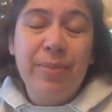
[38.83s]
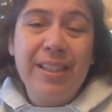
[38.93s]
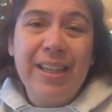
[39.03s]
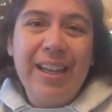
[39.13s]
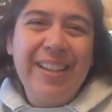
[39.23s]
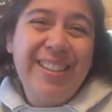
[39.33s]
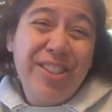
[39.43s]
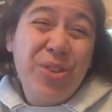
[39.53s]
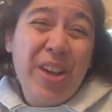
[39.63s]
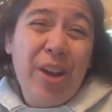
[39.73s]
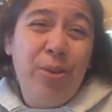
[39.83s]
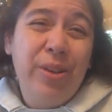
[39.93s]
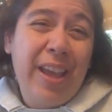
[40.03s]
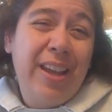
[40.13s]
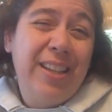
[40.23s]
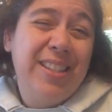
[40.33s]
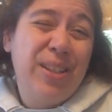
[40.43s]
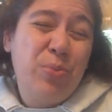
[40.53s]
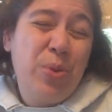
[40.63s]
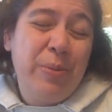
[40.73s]
but I know how catty
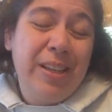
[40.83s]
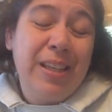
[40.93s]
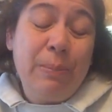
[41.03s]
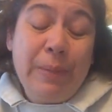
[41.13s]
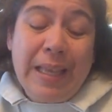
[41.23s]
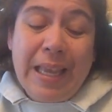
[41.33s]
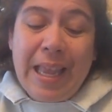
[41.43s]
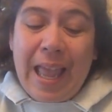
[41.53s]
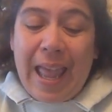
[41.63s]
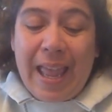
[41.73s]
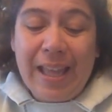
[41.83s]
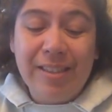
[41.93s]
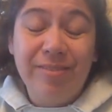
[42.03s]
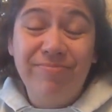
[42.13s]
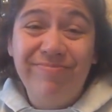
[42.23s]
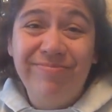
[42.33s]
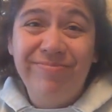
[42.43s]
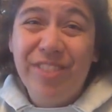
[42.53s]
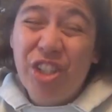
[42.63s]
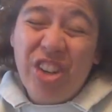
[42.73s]
some women can be, and
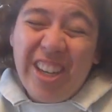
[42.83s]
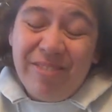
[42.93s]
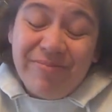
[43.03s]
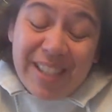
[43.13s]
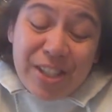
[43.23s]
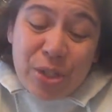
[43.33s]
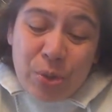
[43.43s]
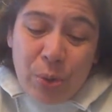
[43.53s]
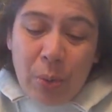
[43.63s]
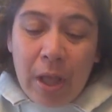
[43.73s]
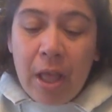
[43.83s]
sorry, it's true.